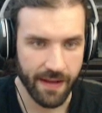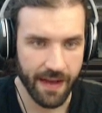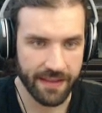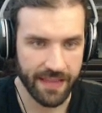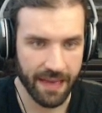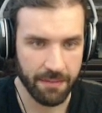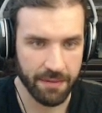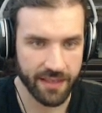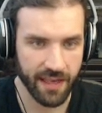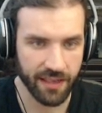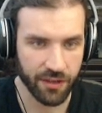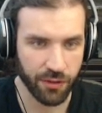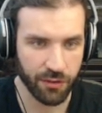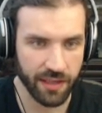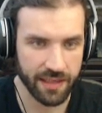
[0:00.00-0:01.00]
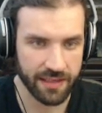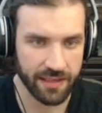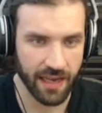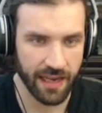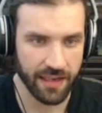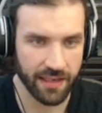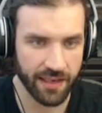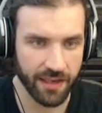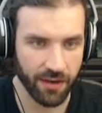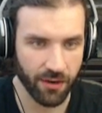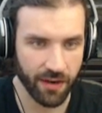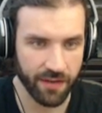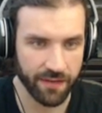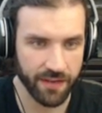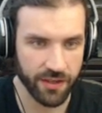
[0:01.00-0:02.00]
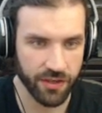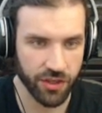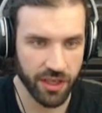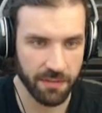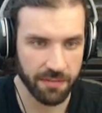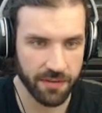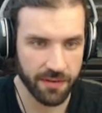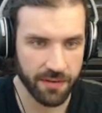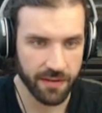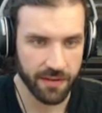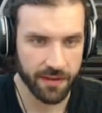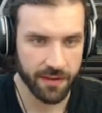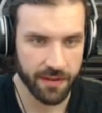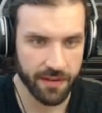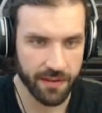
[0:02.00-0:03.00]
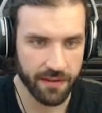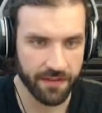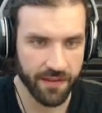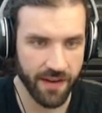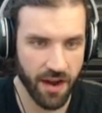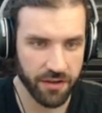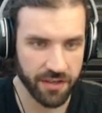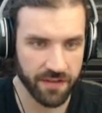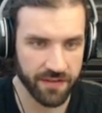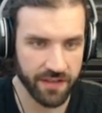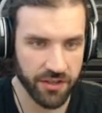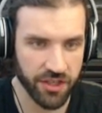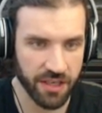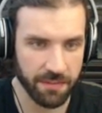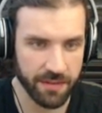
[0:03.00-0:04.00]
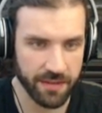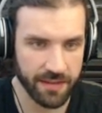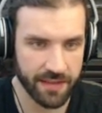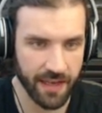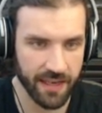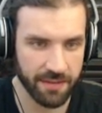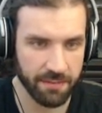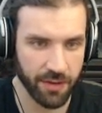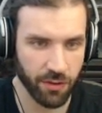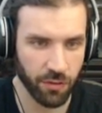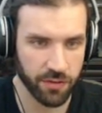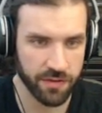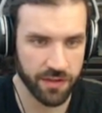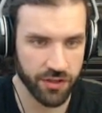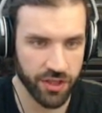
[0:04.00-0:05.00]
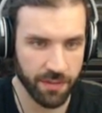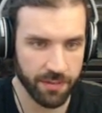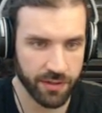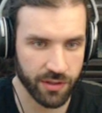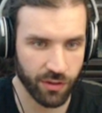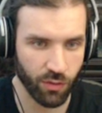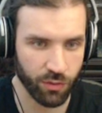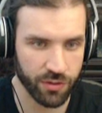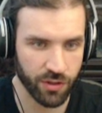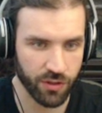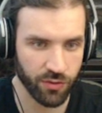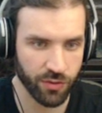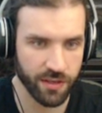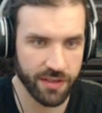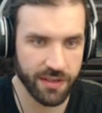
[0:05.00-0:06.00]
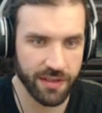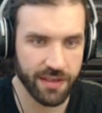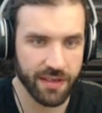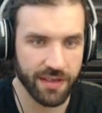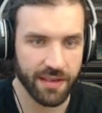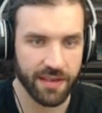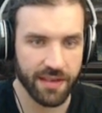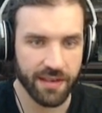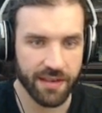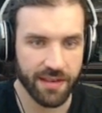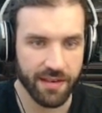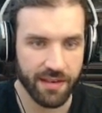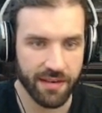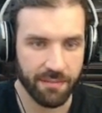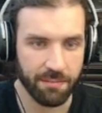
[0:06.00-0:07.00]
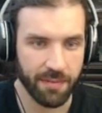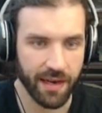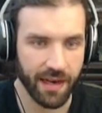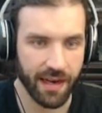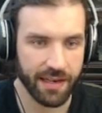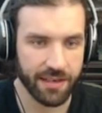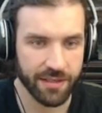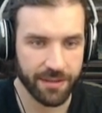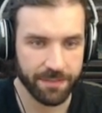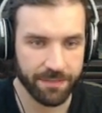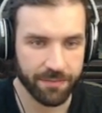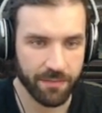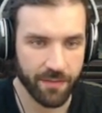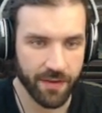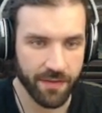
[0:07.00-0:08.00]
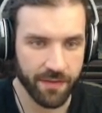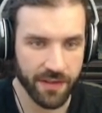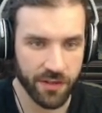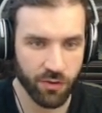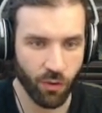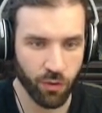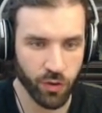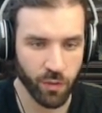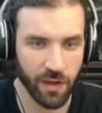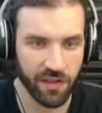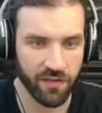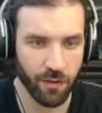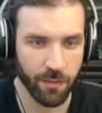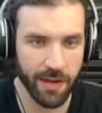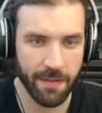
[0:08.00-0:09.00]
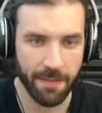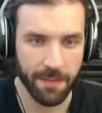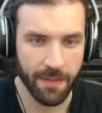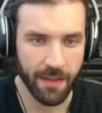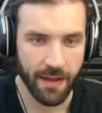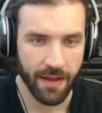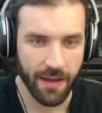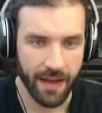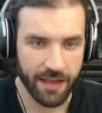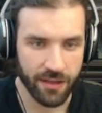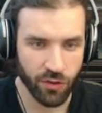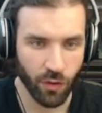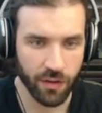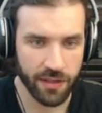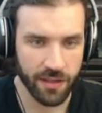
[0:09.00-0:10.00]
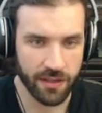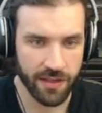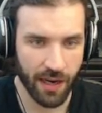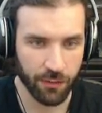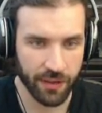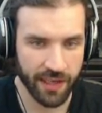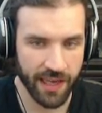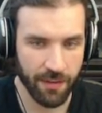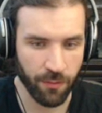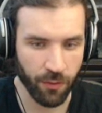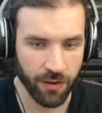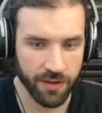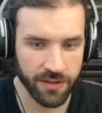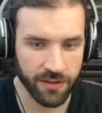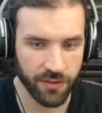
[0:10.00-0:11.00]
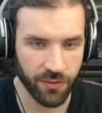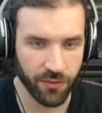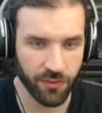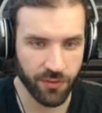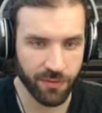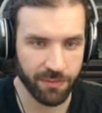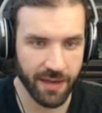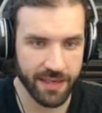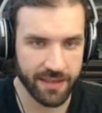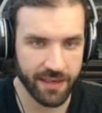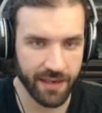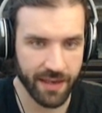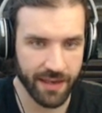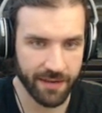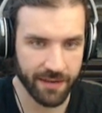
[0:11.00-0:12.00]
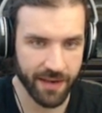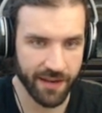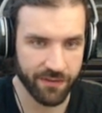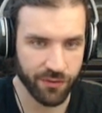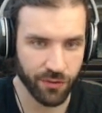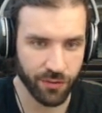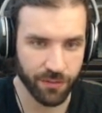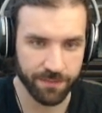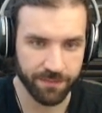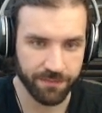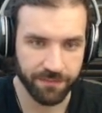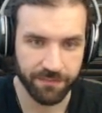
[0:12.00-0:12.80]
and I miscalculate slightly here and this ship fires at this ship instead because this ship is closer to it. But this goes well for me. And so this is how the game works. You basically have to